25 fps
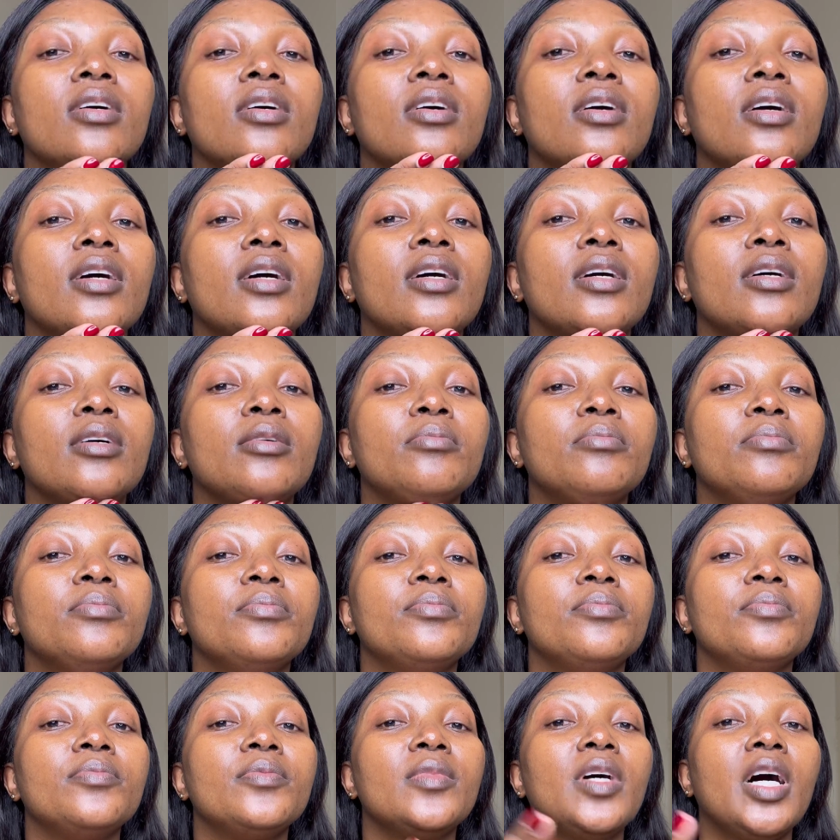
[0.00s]

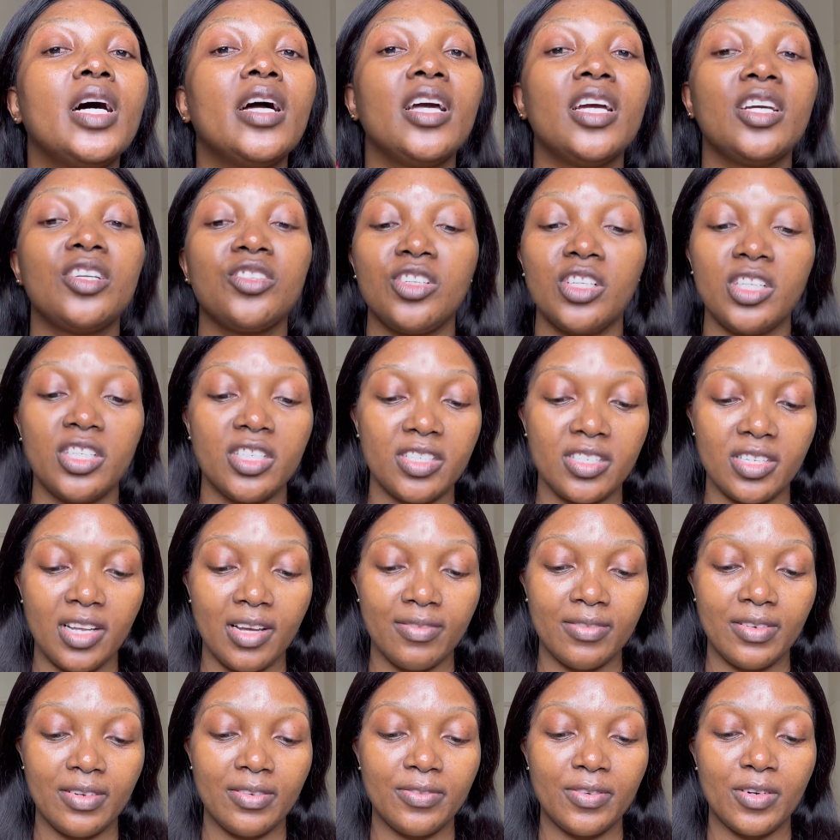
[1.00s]
I actually
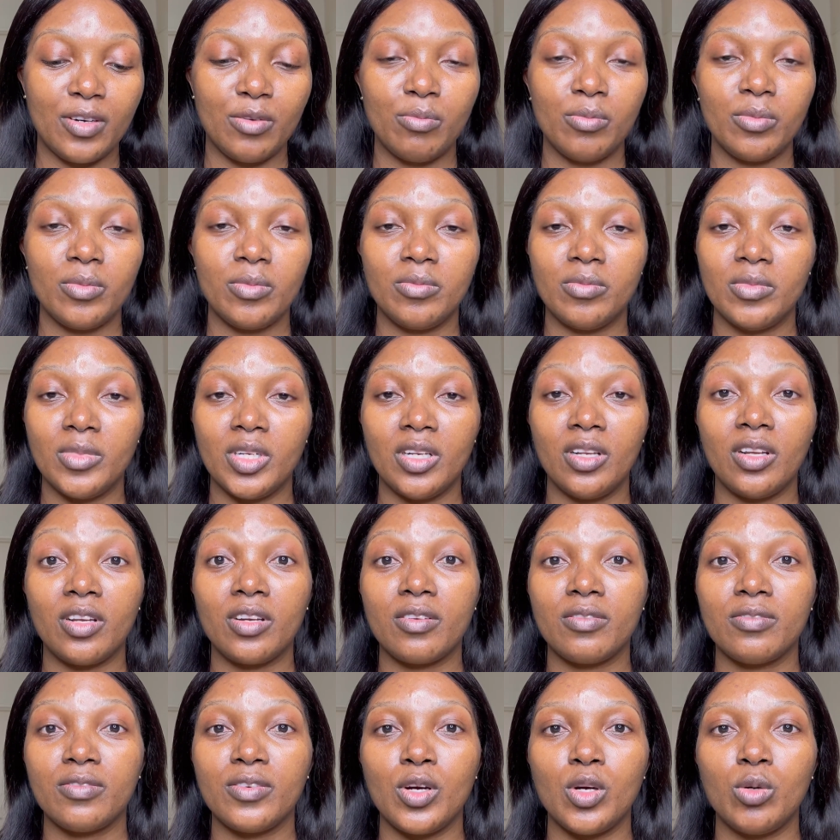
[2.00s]
suffer from a lot
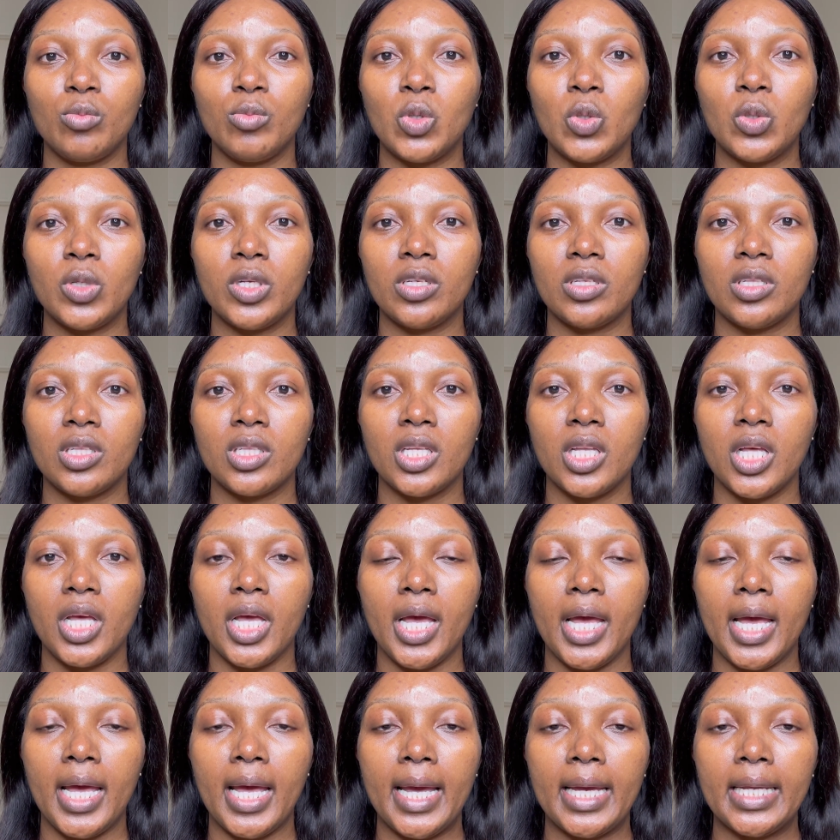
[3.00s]
of hormonal
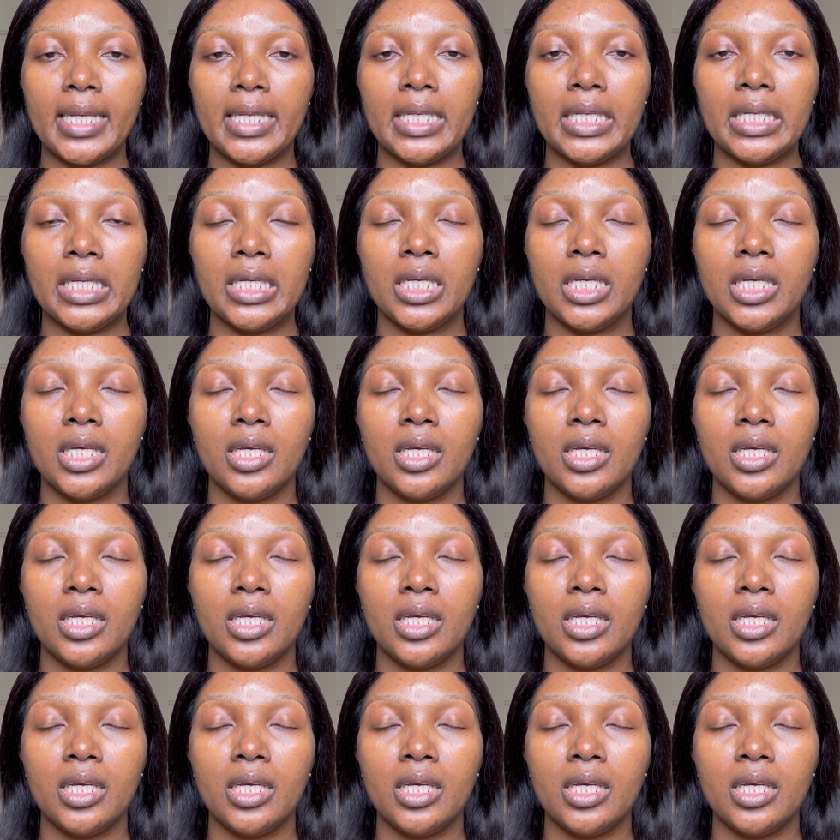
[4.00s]
acne.